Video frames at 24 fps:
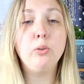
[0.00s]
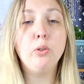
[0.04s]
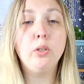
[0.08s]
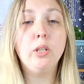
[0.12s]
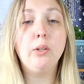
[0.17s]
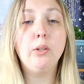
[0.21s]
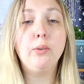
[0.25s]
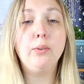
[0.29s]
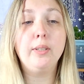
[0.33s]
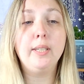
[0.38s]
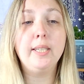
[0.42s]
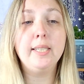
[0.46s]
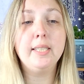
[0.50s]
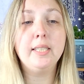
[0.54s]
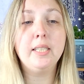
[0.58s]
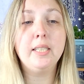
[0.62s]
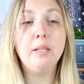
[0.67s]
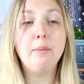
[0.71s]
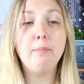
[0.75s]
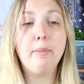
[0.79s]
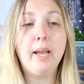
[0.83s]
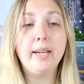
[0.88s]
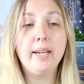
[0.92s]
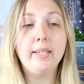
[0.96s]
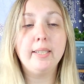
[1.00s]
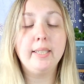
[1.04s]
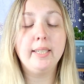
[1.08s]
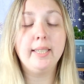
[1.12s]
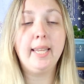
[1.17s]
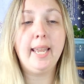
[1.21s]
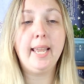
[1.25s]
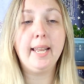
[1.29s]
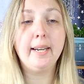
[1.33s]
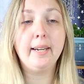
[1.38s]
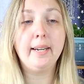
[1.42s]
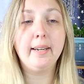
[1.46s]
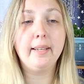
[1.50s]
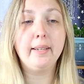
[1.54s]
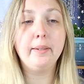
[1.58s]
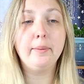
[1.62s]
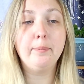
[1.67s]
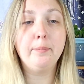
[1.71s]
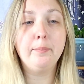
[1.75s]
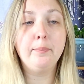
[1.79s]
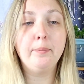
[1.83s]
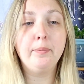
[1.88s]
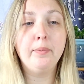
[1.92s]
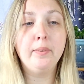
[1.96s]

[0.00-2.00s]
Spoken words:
so they released him back to Canada.